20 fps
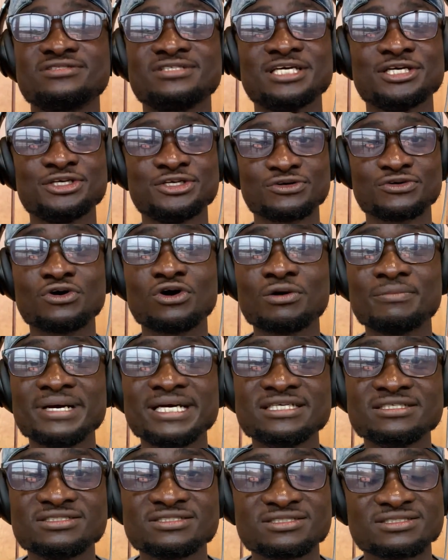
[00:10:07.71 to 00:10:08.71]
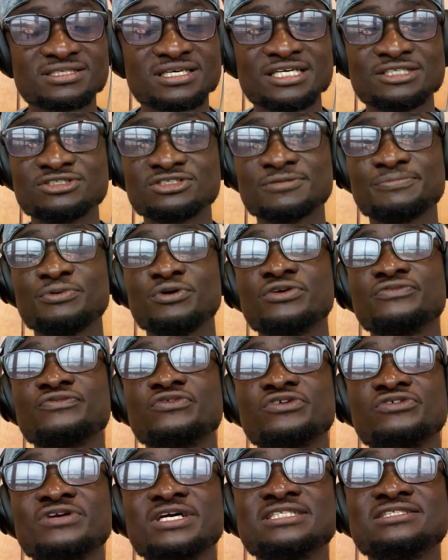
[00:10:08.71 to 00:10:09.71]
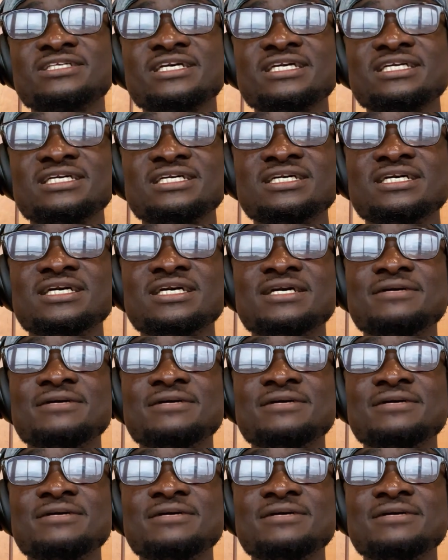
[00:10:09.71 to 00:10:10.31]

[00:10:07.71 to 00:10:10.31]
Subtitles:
take your comments and support for granted.